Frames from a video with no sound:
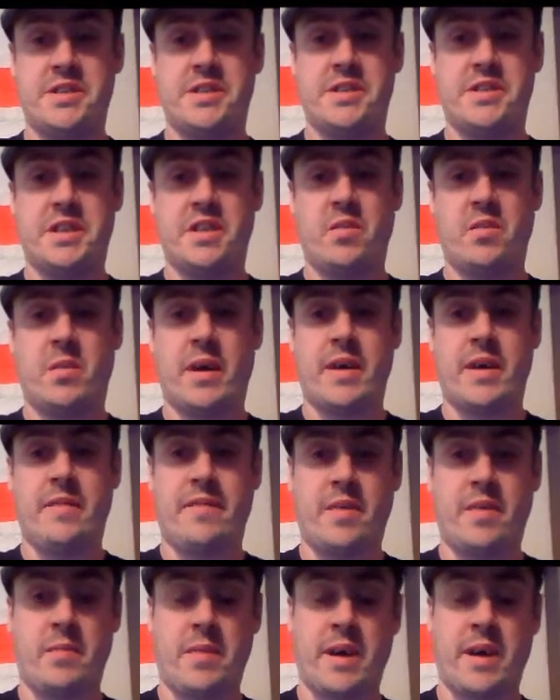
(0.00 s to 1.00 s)
to see the Wyatt
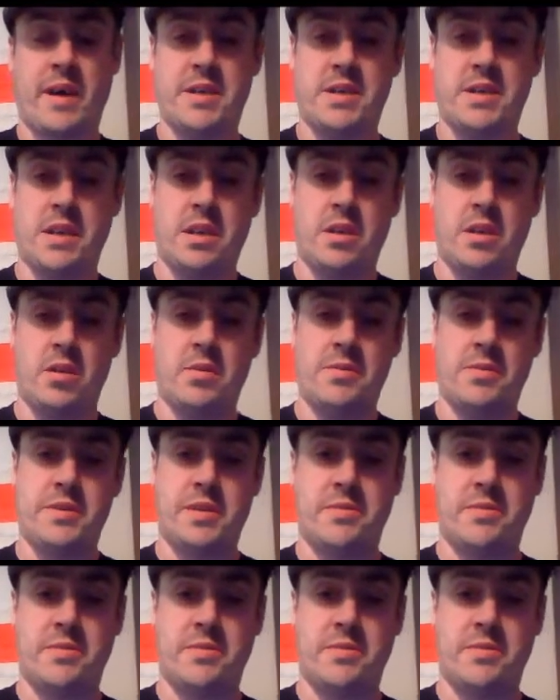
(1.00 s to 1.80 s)
family actually lose.